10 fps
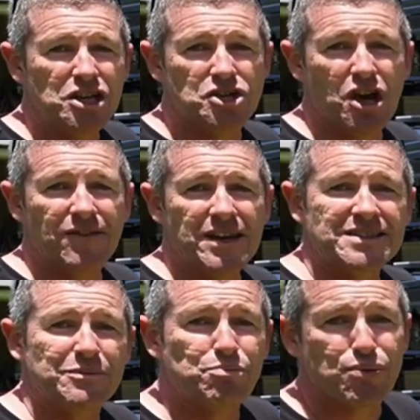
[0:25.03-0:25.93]

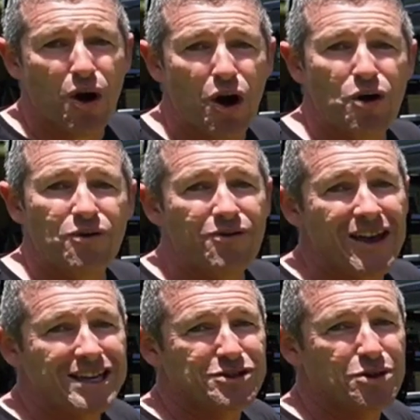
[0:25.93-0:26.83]
Jervis Pro
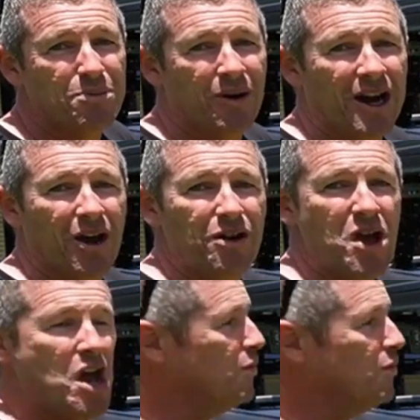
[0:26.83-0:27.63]
V 2.0,